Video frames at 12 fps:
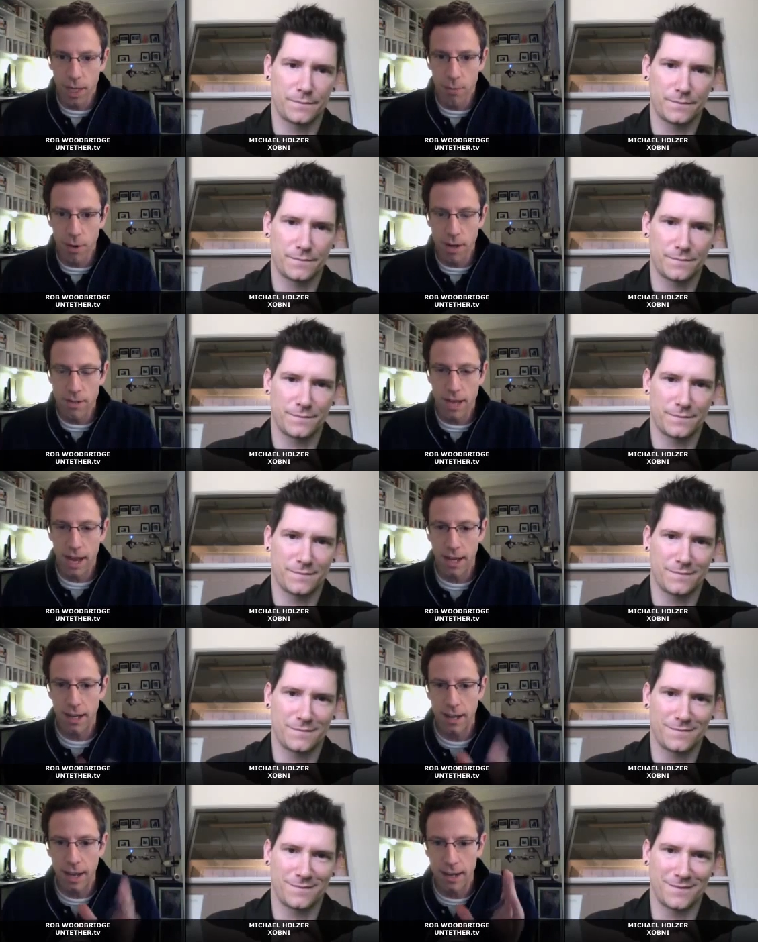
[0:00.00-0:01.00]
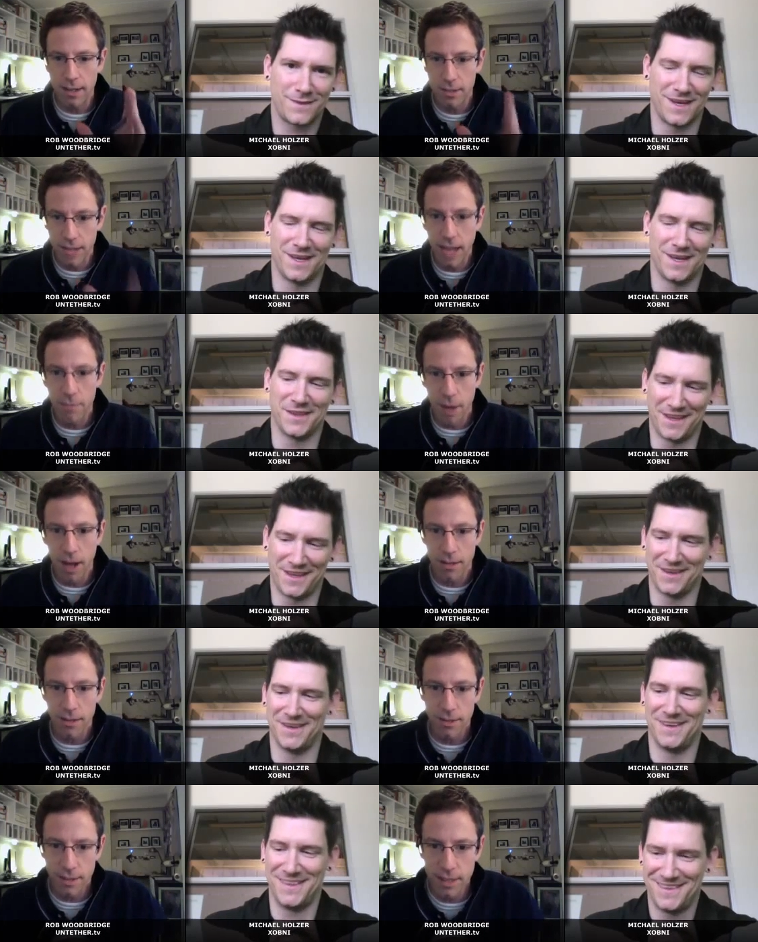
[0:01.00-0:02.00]
Speaker 1: a price tag, and, and it's ten
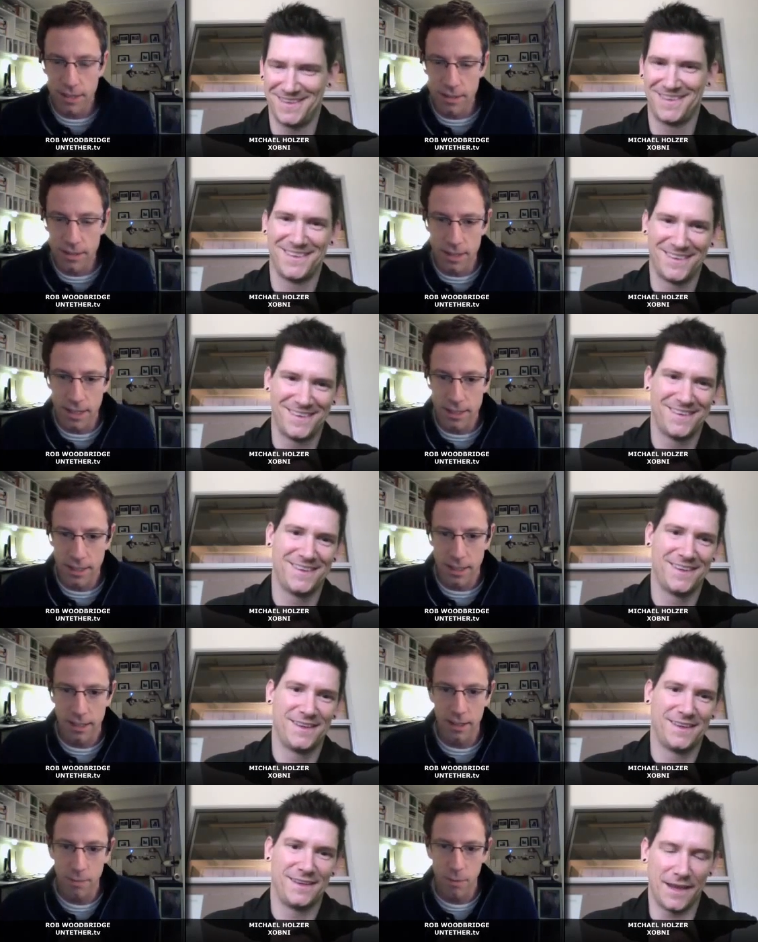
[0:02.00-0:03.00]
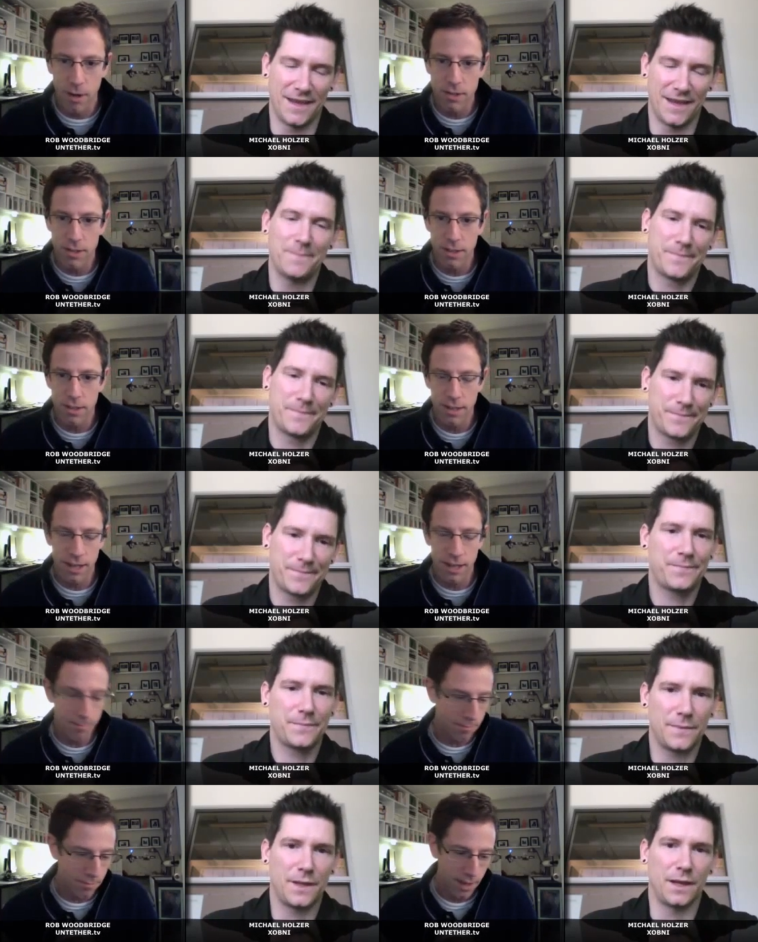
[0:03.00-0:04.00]
bucks, isn't it? Isn't that uh, the price? Yeah. The, yeah.
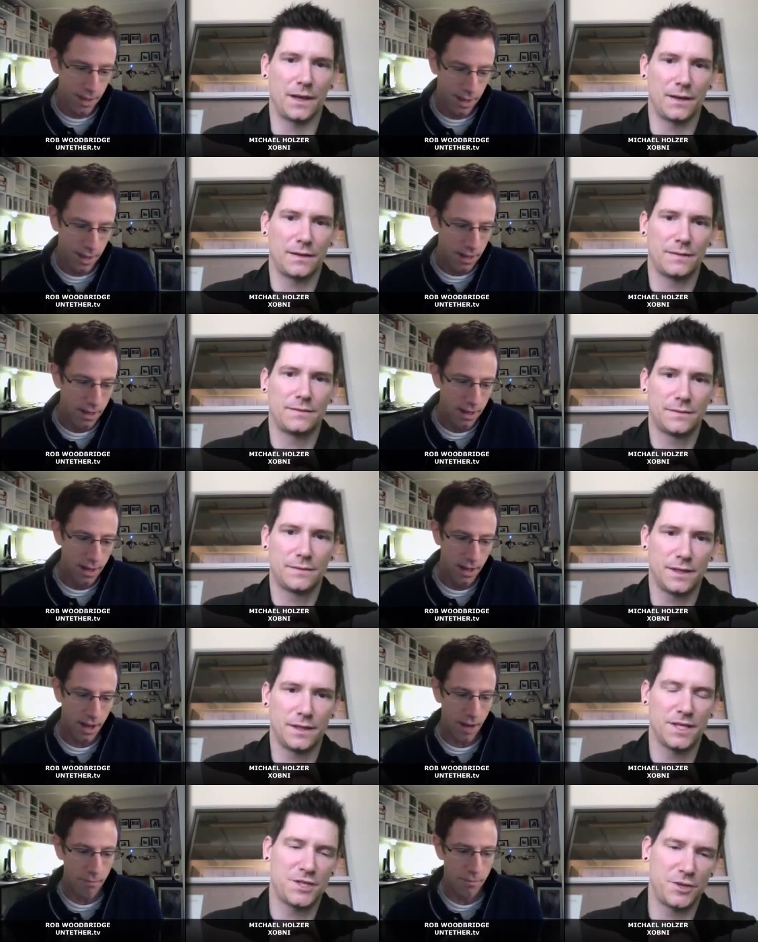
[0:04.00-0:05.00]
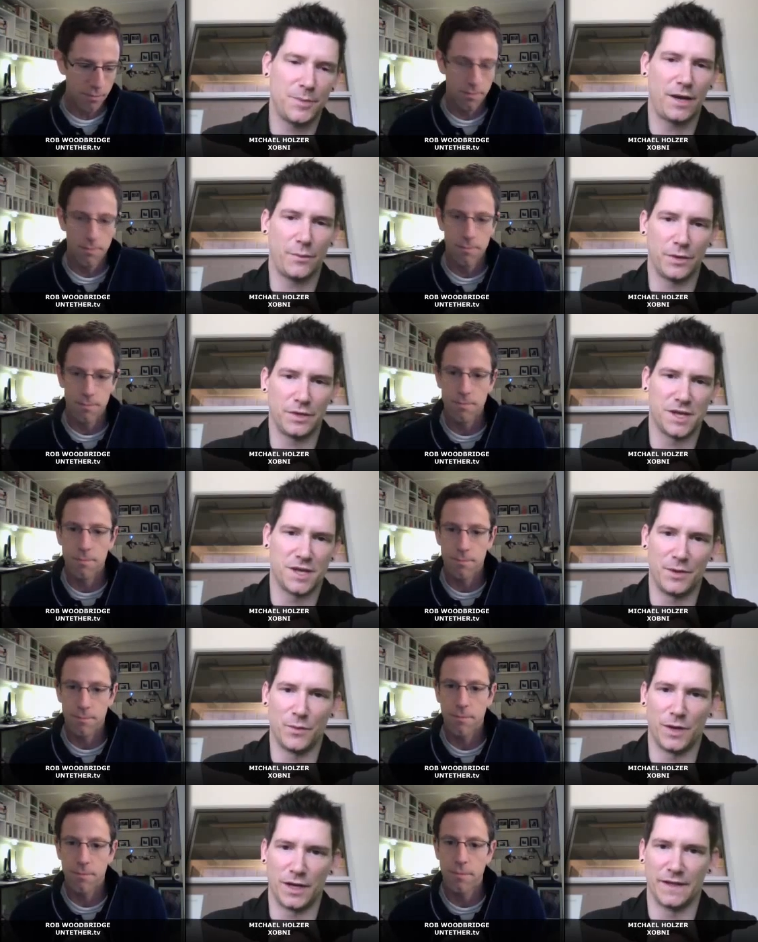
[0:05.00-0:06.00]
Yeah. Um, Unless you buy with
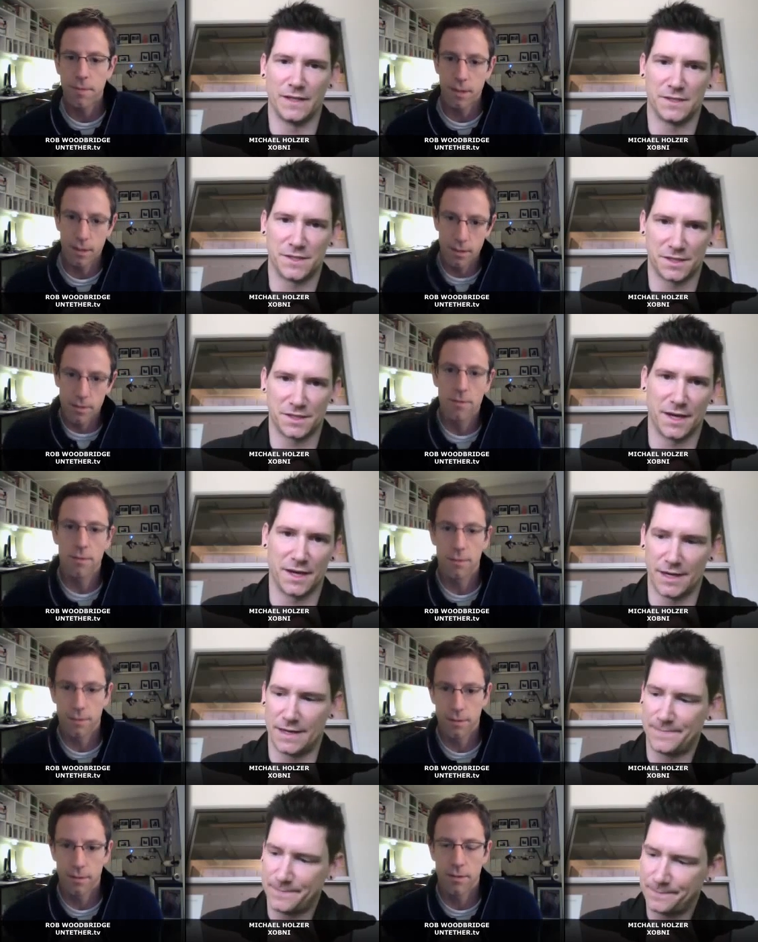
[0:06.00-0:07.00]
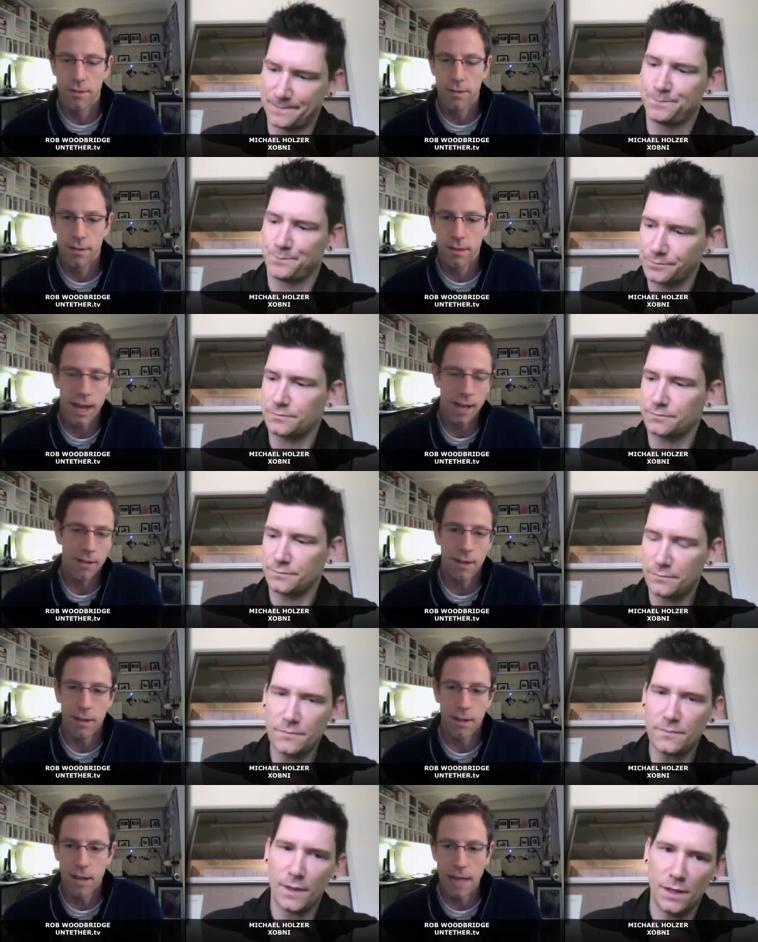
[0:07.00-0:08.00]
Speaker 2: Xobni one and then six ninety nine.
Speaker 1: Yeah,
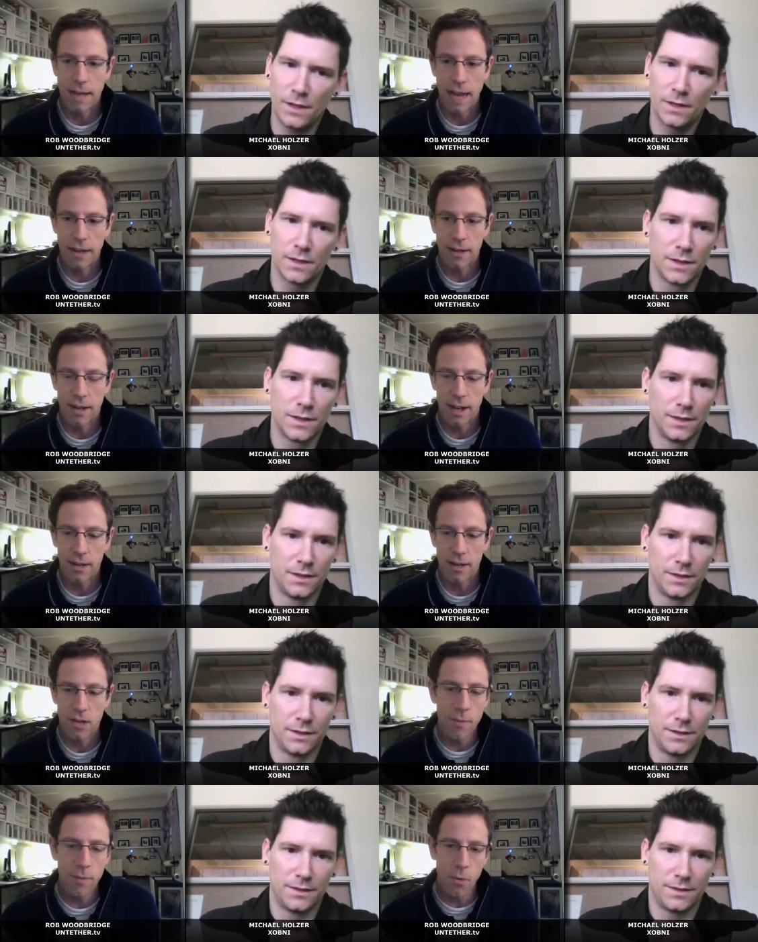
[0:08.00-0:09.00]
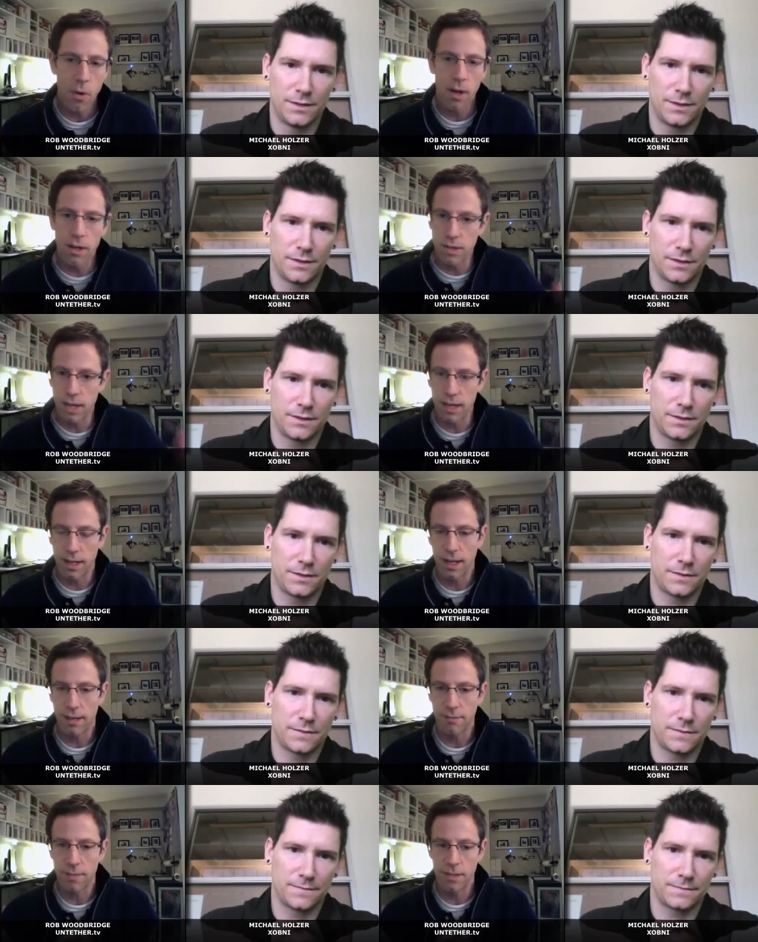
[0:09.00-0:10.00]
and and uh, Xobni One is a
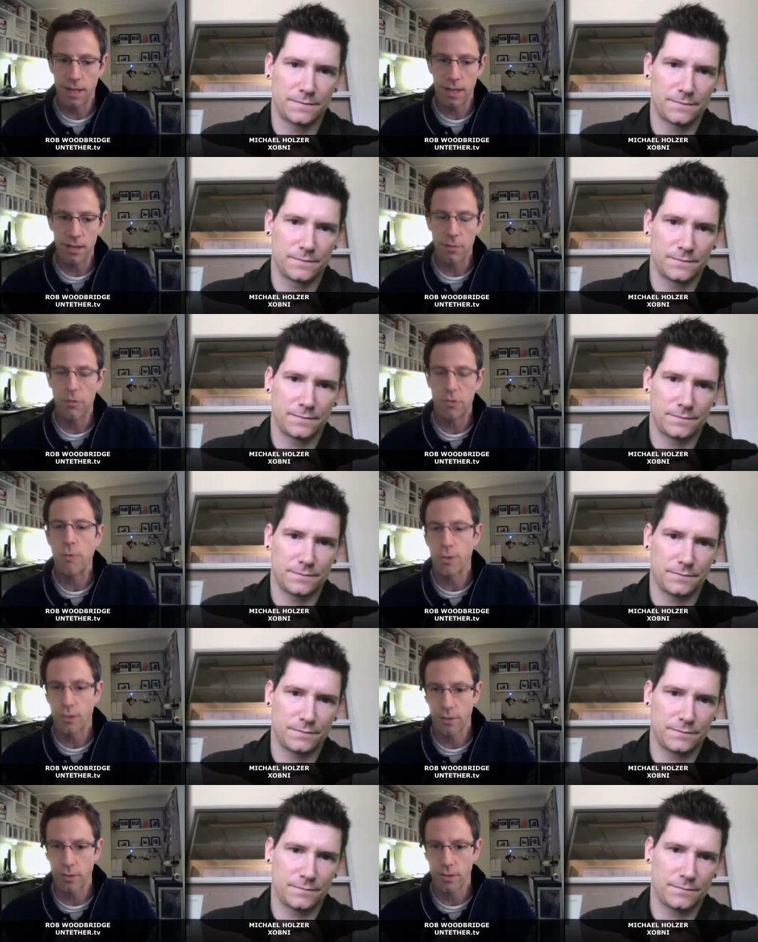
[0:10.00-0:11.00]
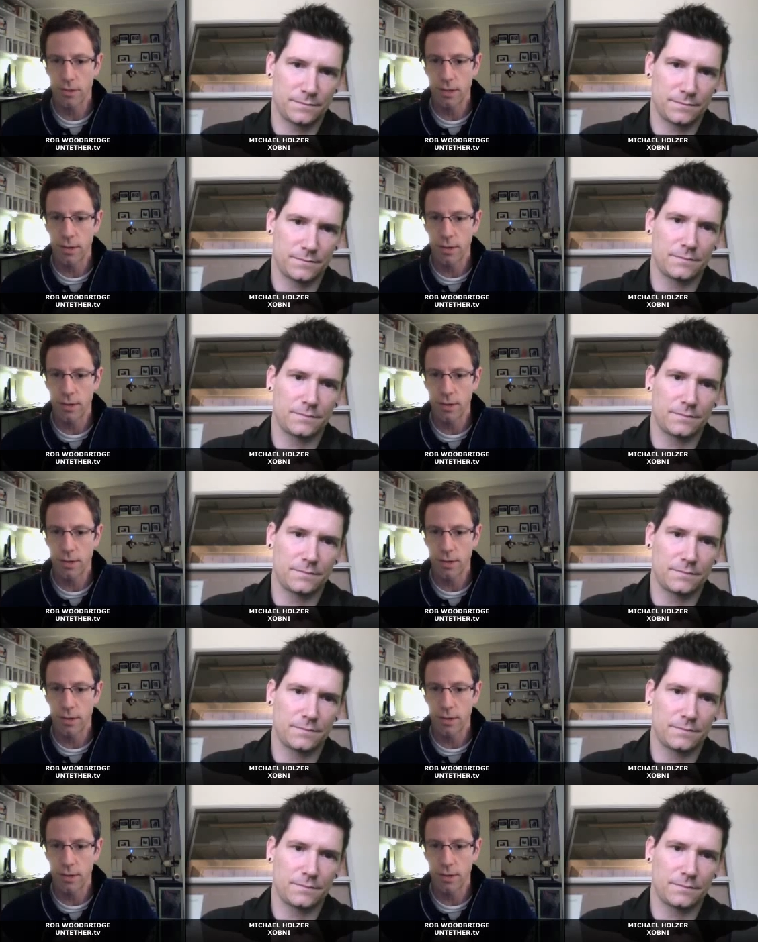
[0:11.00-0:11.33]
uh, is a subscription service. Is that